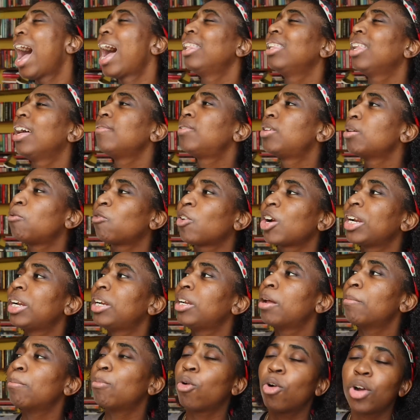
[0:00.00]
I love to read
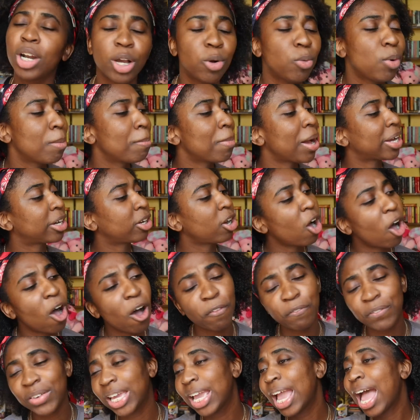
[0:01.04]
in the morning with my
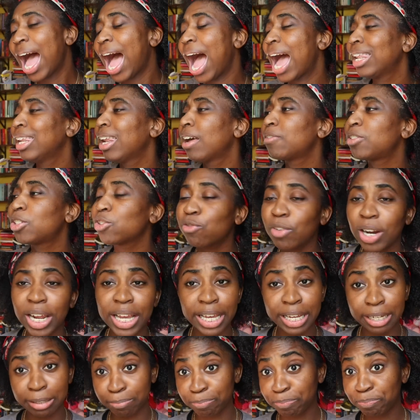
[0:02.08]
coffee. I love to
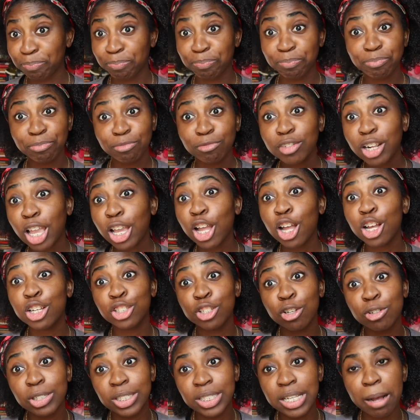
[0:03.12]
read.
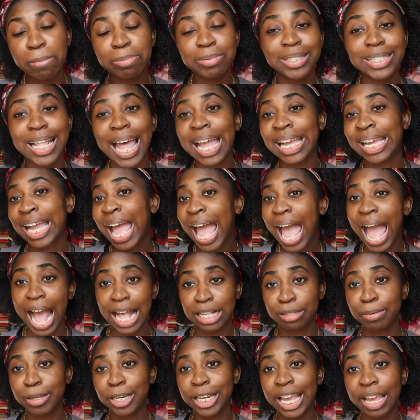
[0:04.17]
So Substack
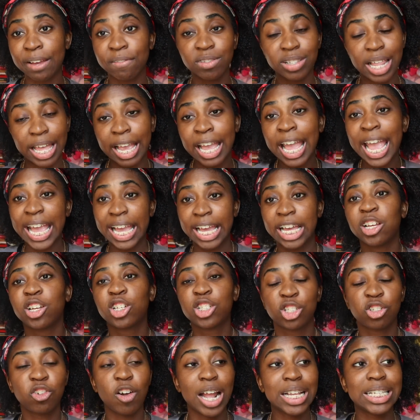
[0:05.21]
has been giving, like,
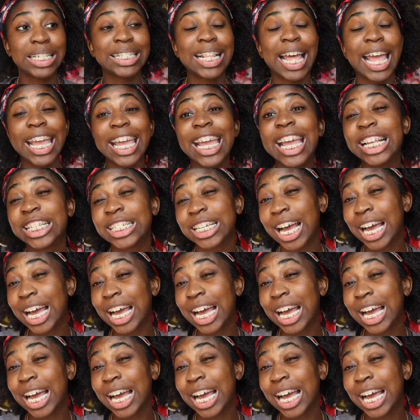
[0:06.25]
scratching that itch.